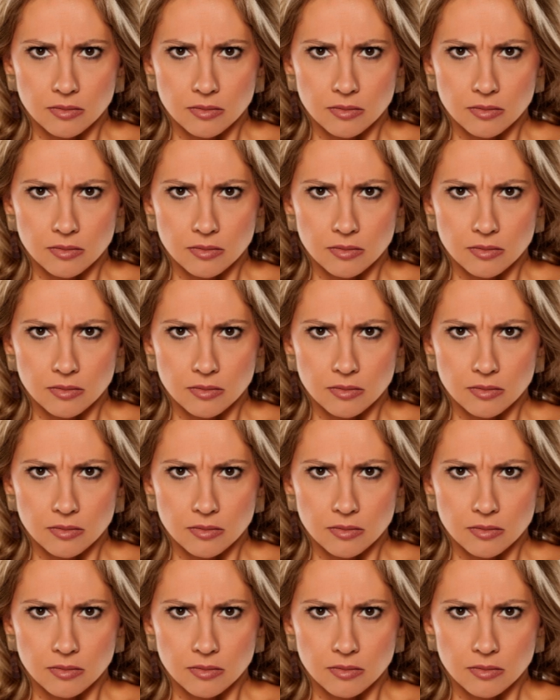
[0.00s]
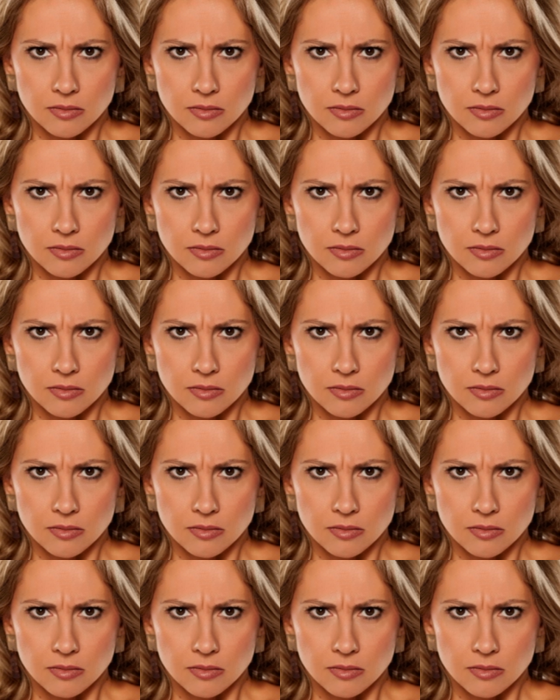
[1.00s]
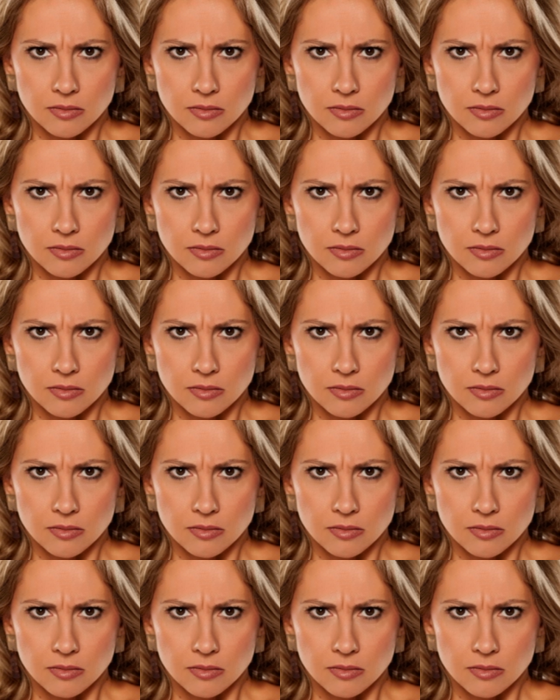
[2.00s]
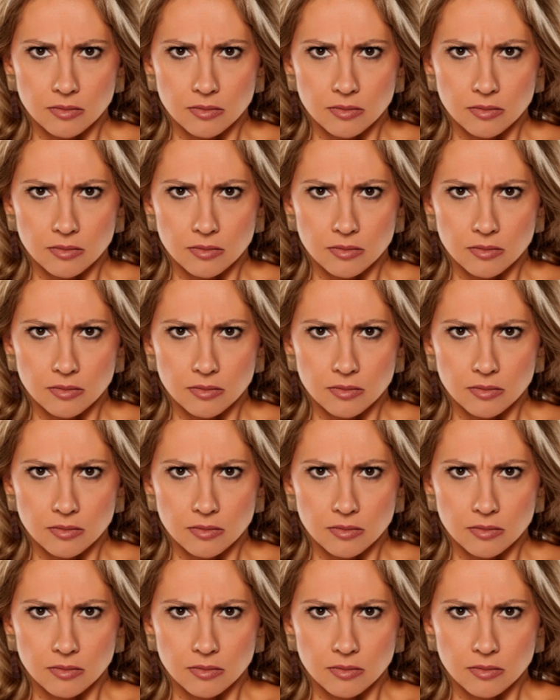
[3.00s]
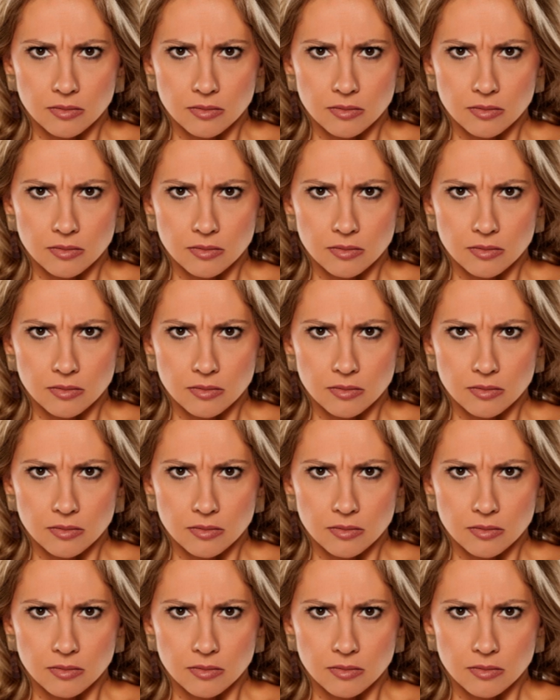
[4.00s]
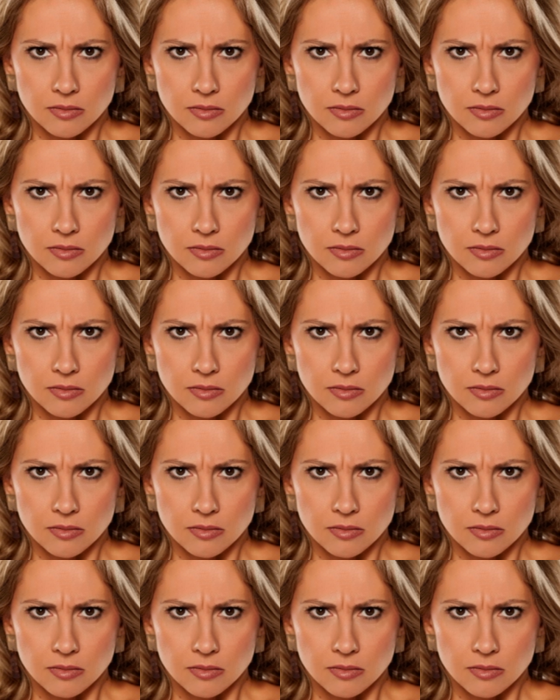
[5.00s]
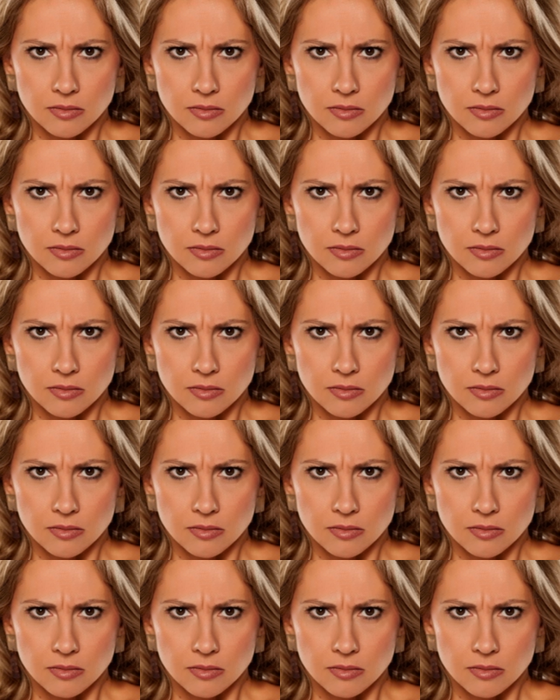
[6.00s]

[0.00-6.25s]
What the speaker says: [no speech]